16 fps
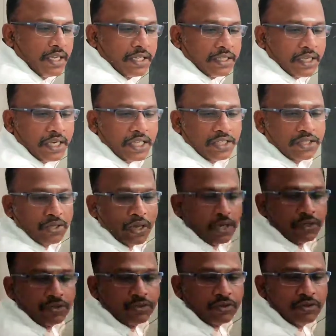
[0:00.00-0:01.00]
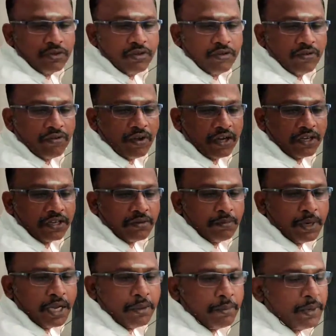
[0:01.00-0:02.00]
That is also 40
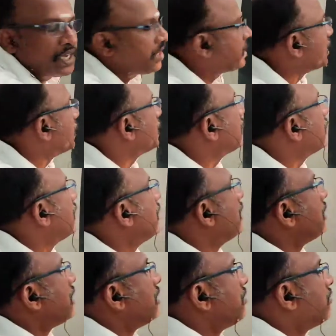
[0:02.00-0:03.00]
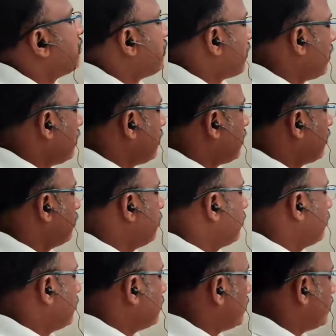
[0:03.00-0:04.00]
millimeter in front of
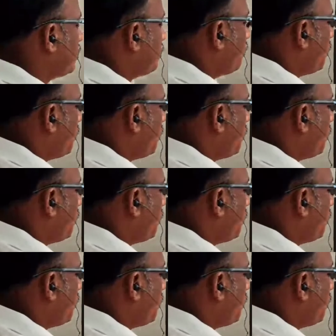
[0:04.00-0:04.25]
this